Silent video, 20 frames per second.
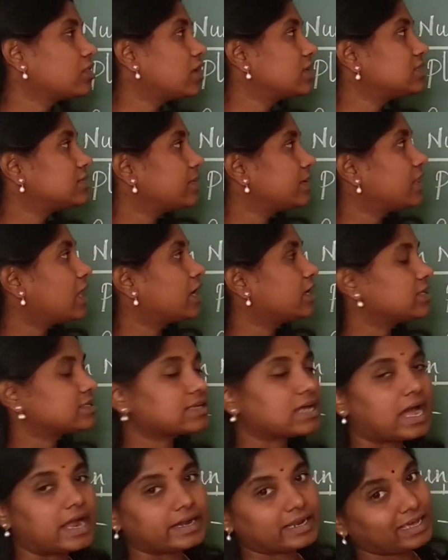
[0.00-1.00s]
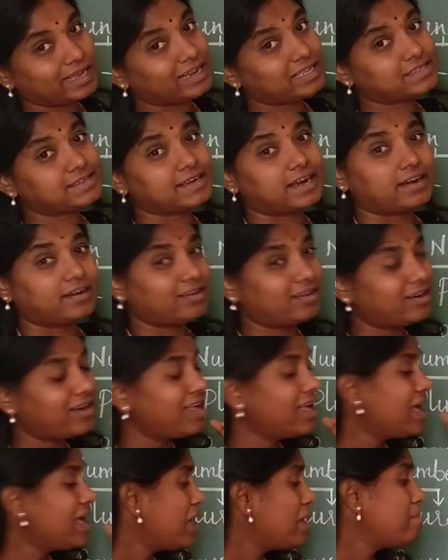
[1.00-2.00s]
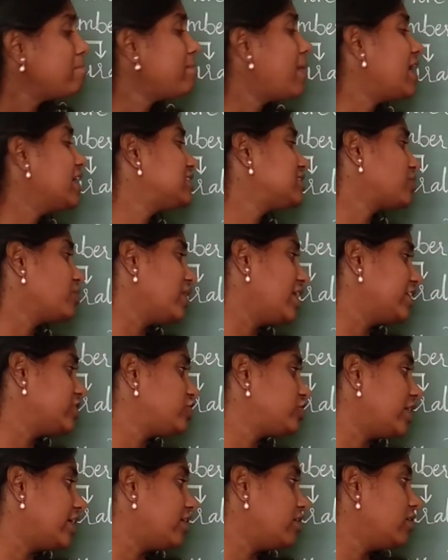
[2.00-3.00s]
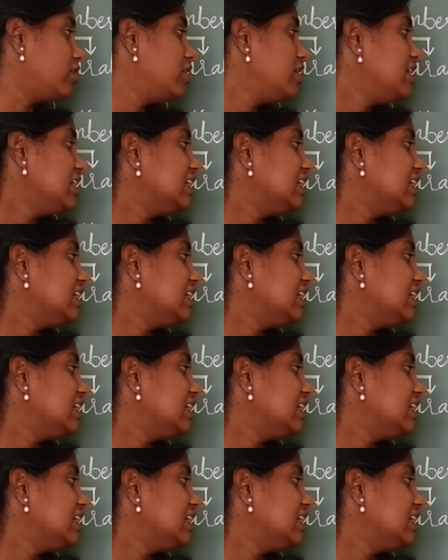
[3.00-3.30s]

That's why that is categorized under masculine gender.